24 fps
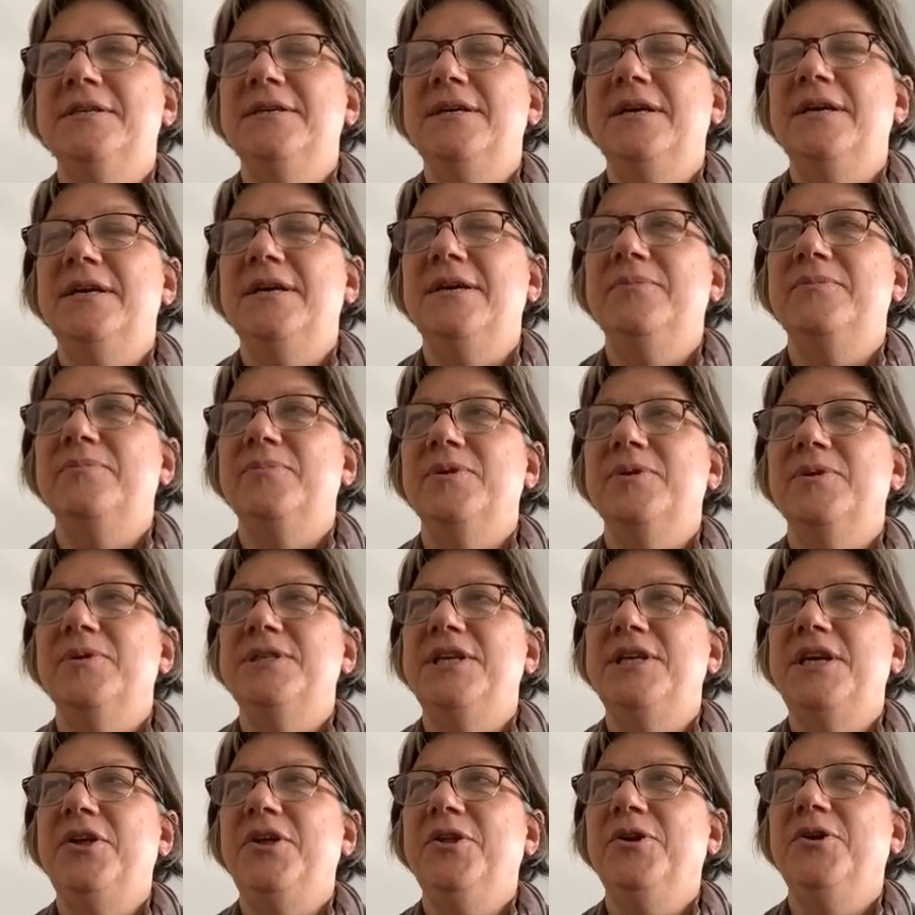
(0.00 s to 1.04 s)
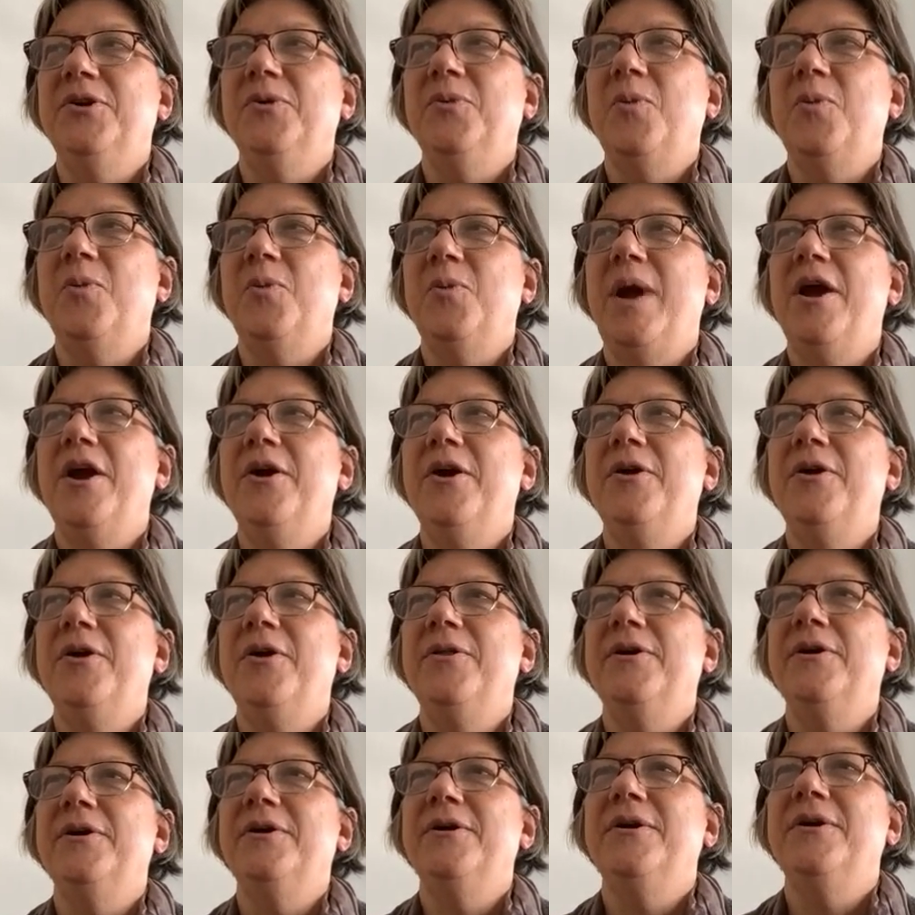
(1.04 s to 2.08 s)
in particular where
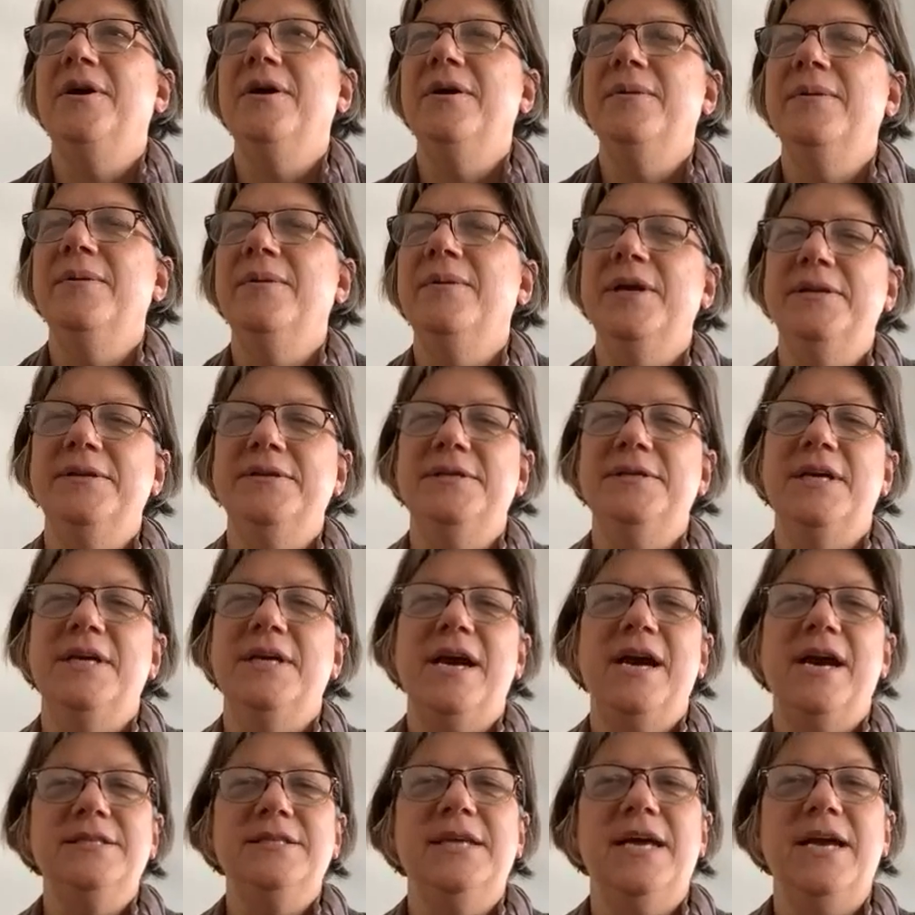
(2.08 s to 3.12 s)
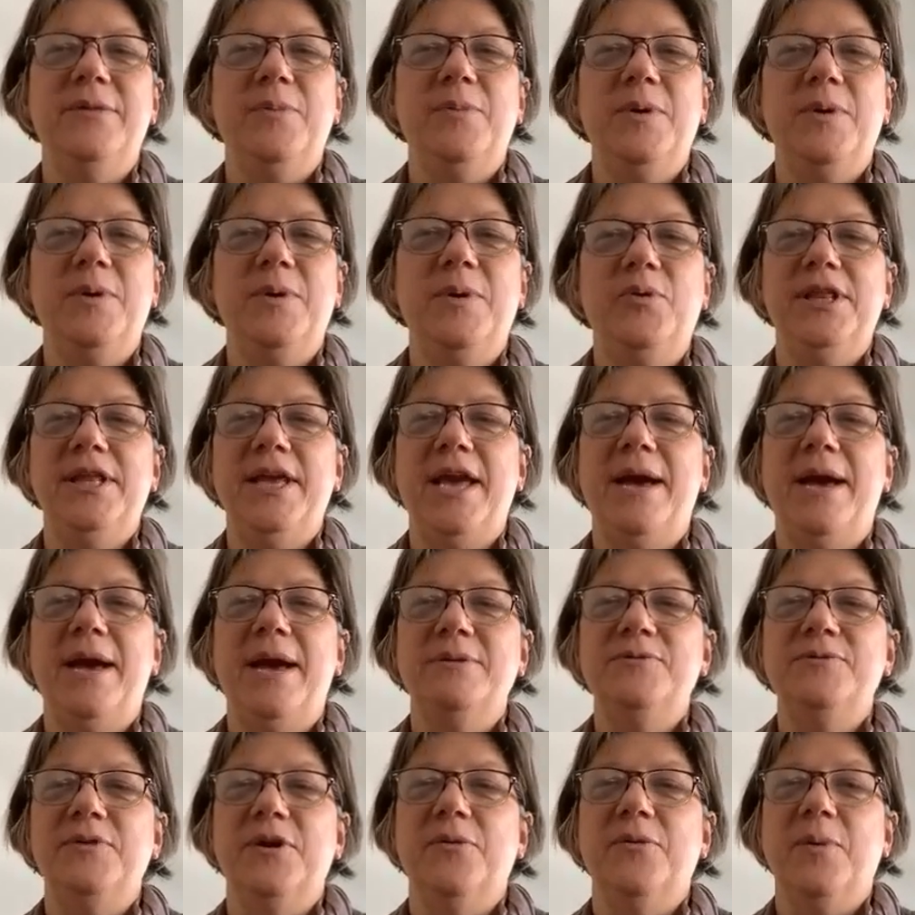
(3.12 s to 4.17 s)
the carbon dioxide we put in the
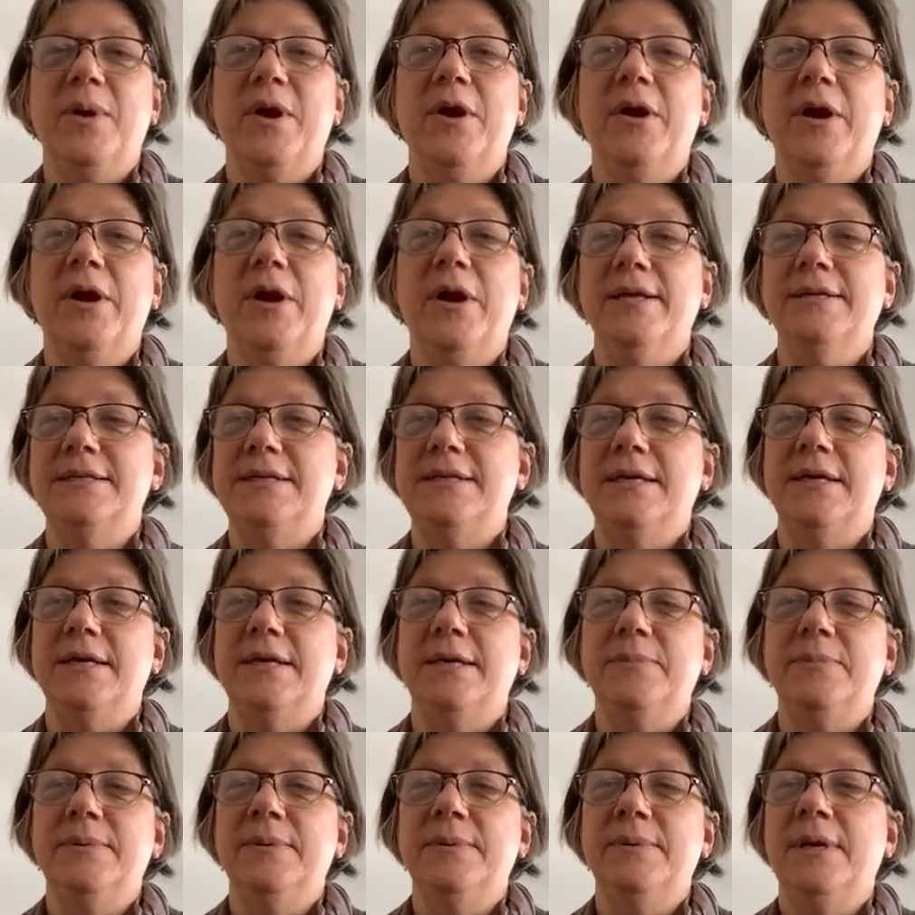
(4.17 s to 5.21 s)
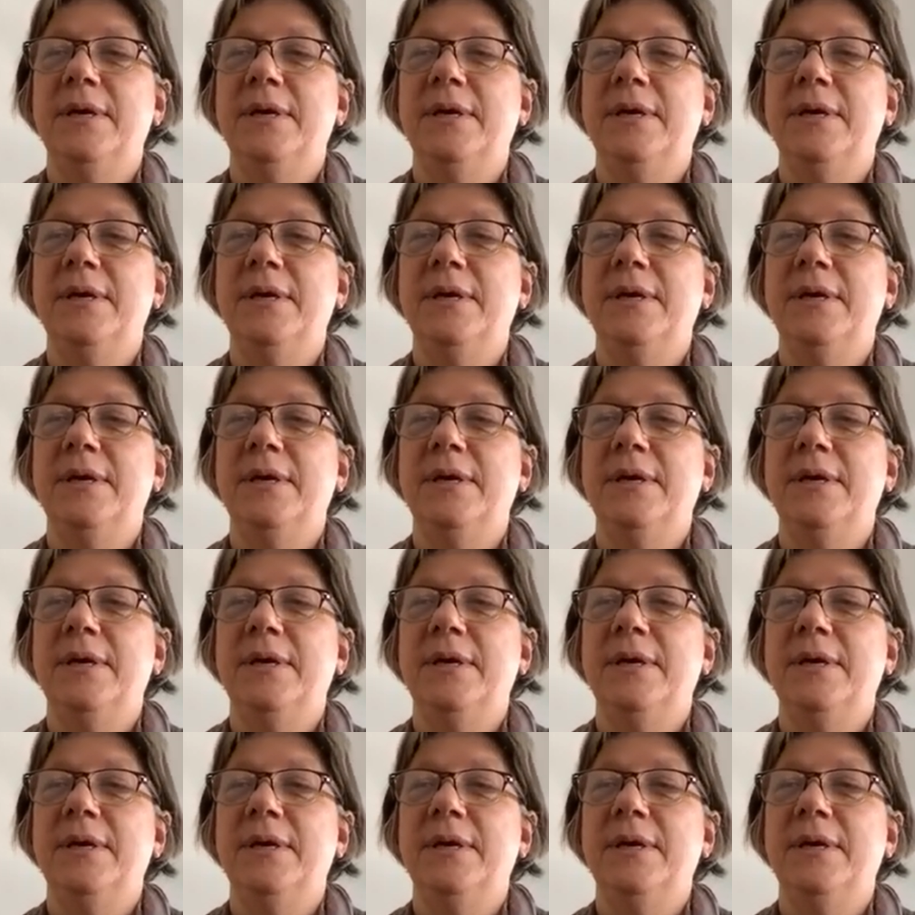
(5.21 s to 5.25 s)
atmosphere, where it ends up.